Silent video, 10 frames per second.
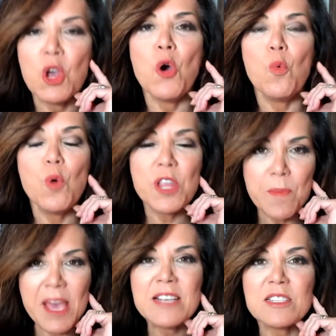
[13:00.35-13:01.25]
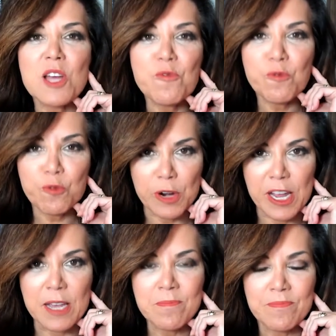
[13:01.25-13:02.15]
When you make stuff
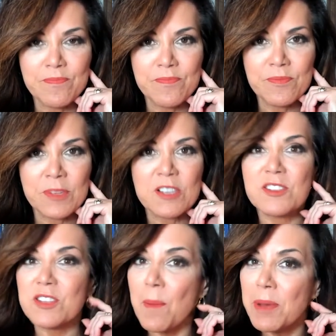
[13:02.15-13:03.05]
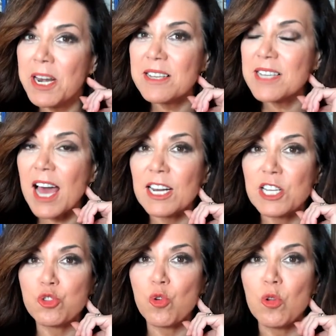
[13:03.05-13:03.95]
free, somebody's got to
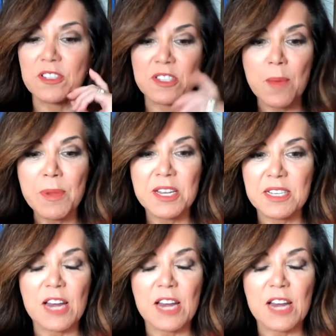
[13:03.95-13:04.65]
control it. Somebody's got to